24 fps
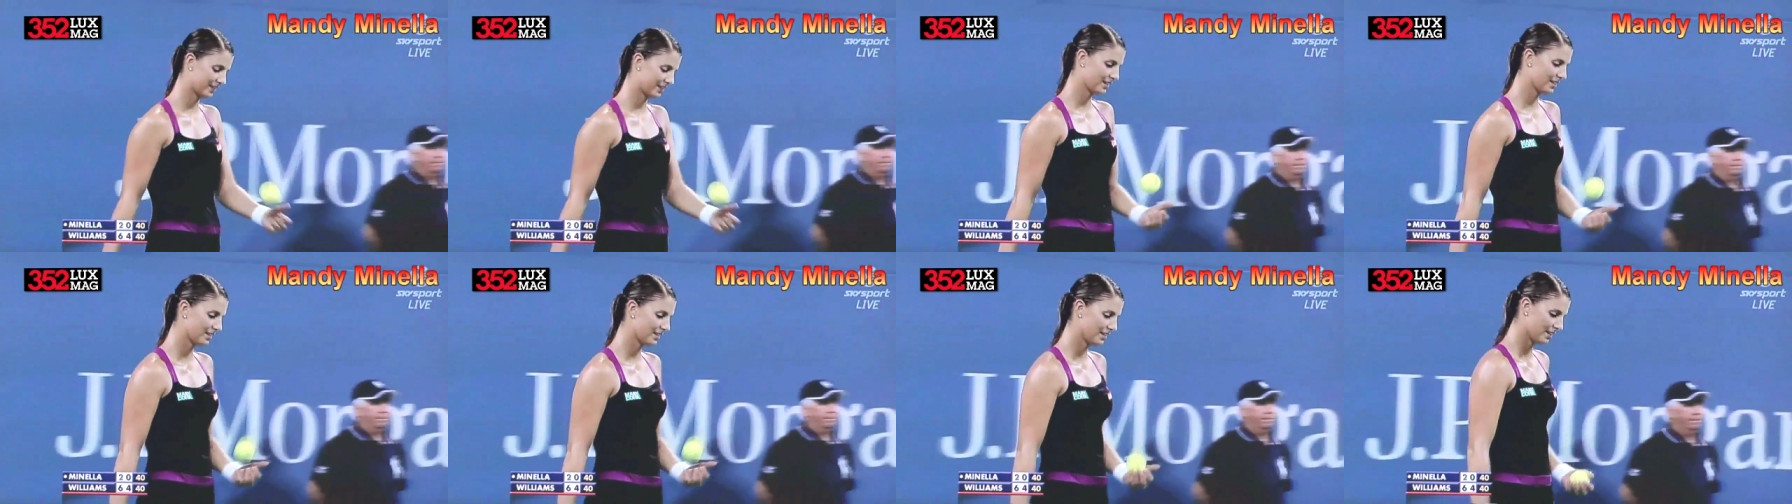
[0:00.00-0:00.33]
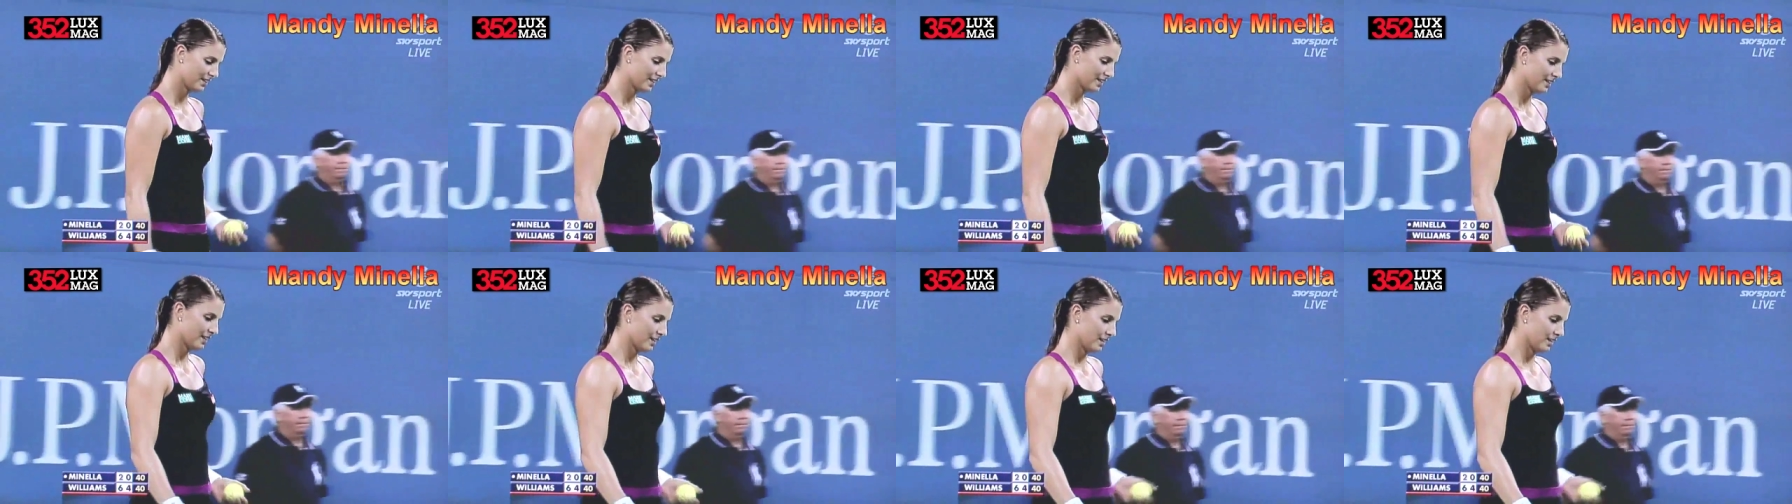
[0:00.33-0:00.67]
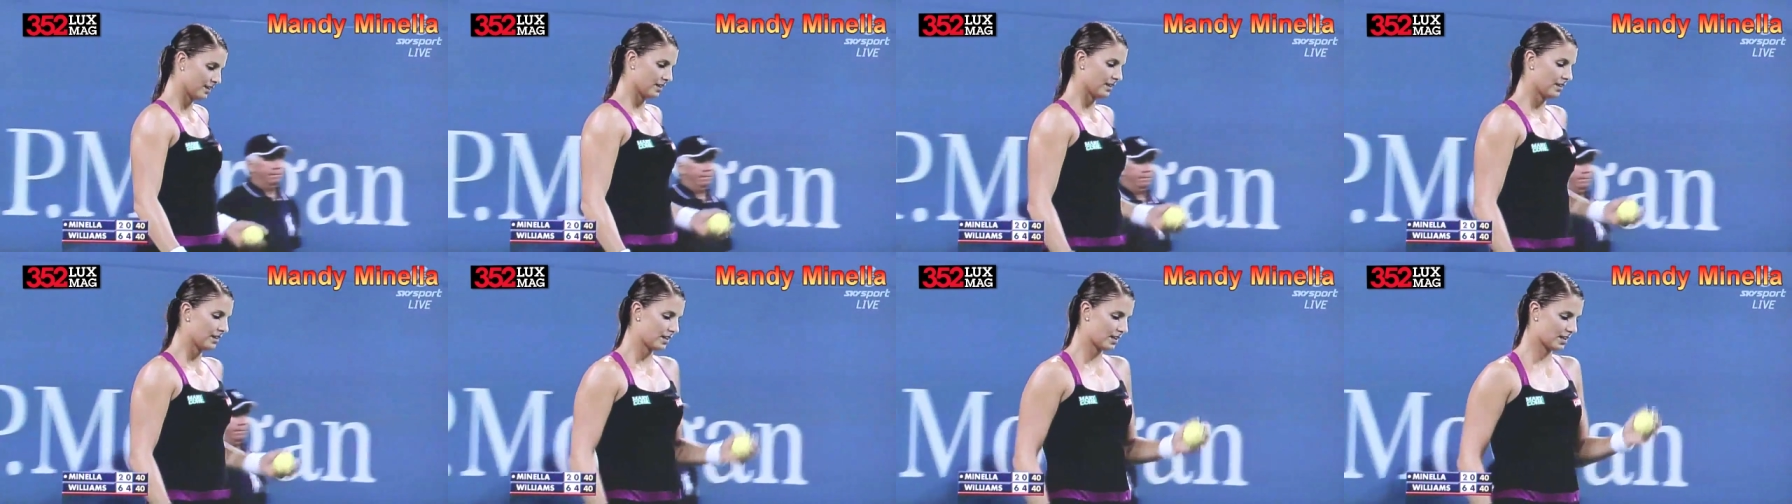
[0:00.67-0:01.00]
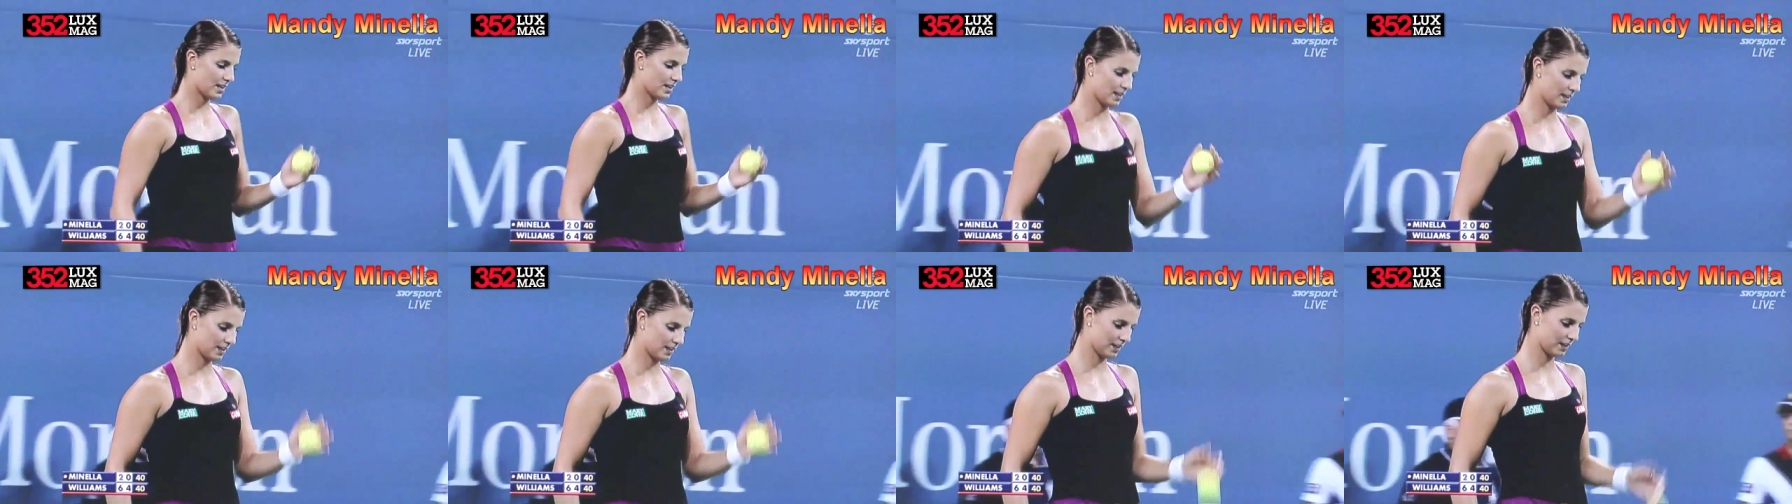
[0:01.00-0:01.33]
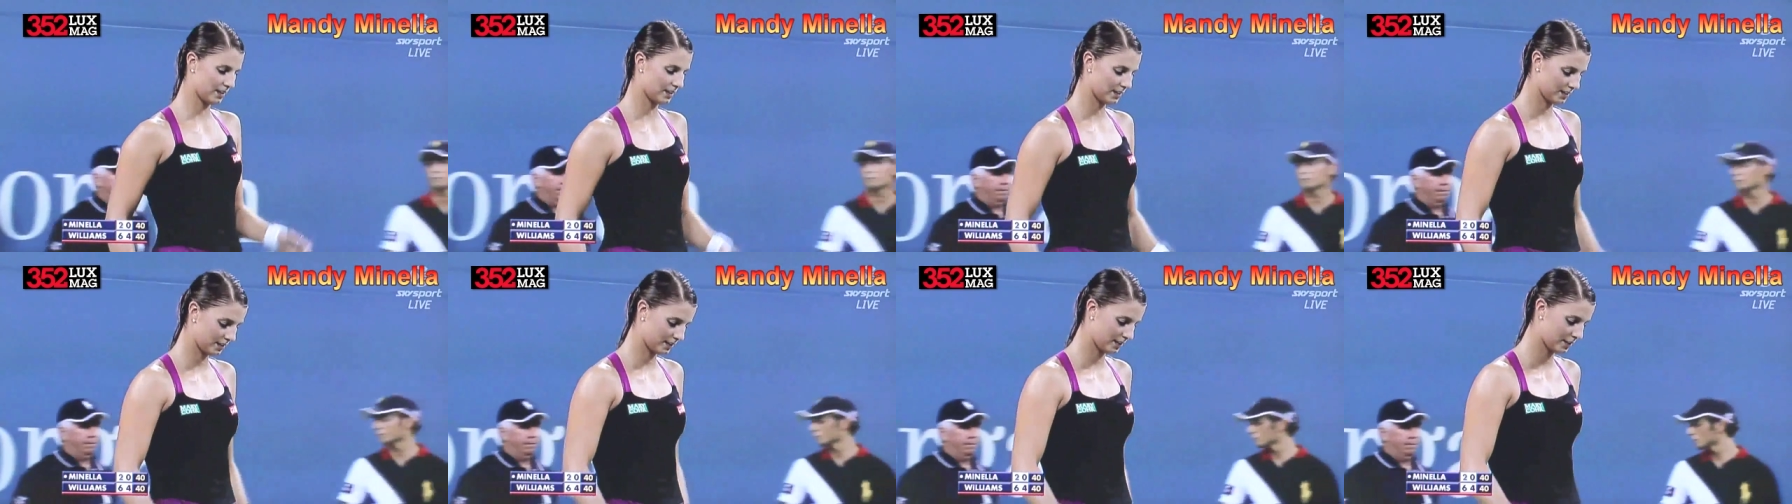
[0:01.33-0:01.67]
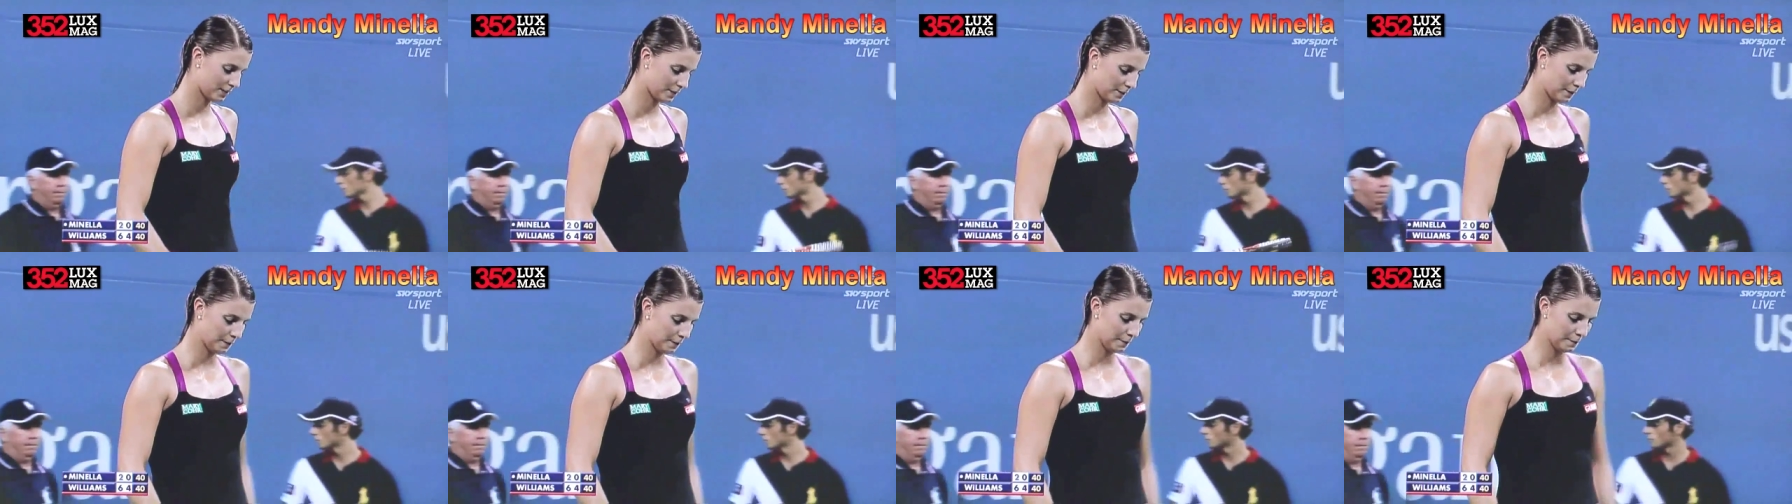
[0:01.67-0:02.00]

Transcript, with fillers: You you know that when you play really